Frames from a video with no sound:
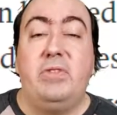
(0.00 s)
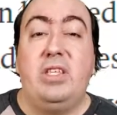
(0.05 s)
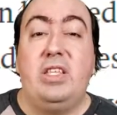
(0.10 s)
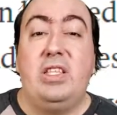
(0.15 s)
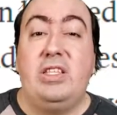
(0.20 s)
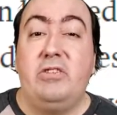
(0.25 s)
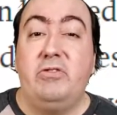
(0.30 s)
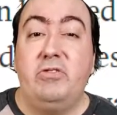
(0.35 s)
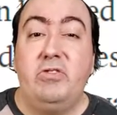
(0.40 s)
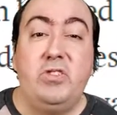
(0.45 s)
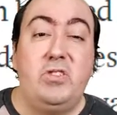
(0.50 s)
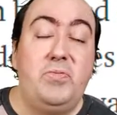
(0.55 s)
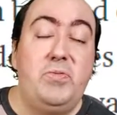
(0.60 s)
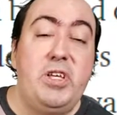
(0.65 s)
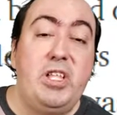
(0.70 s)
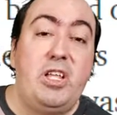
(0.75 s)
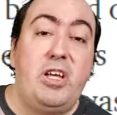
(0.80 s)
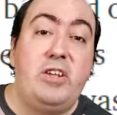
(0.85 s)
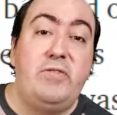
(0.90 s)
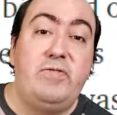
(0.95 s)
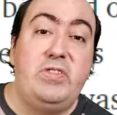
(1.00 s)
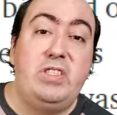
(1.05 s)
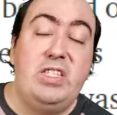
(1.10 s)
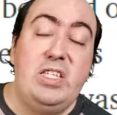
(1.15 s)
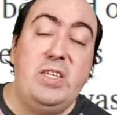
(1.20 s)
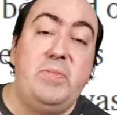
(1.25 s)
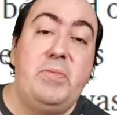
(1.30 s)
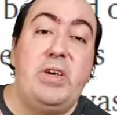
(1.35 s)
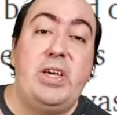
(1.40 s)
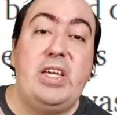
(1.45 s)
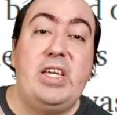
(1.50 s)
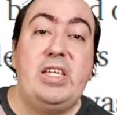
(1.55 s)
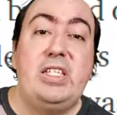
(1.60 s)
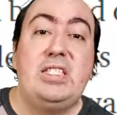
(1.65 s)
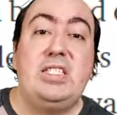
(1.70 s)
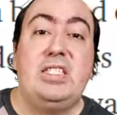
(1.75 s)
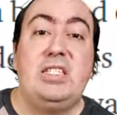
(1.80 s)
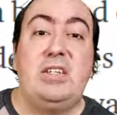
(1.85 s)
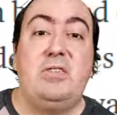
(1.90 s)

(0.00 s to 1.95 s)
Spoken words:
There used to be a lot of debates